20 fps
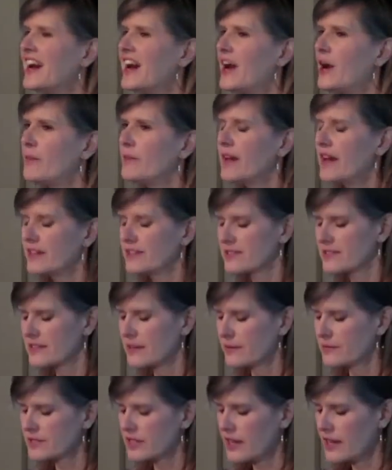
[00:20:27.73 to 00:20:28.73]
at
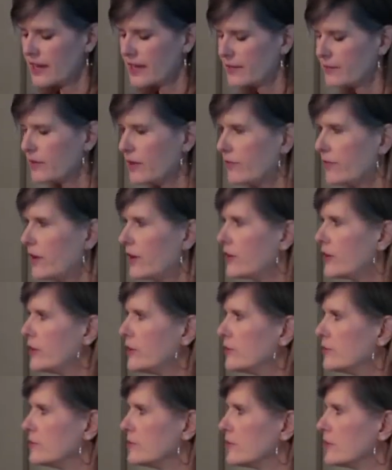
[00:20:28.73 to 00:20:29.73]
some time of our
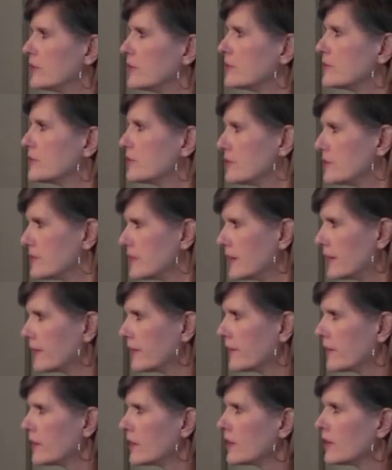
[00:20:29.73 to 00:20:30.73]
own
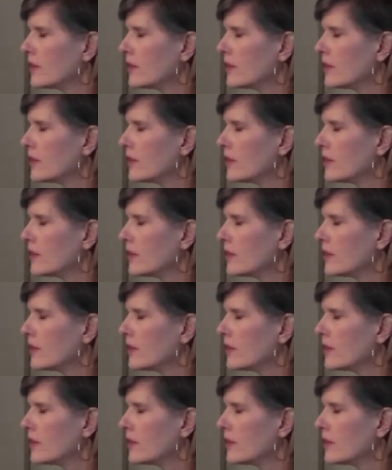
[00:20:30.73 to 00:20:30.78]
choosing.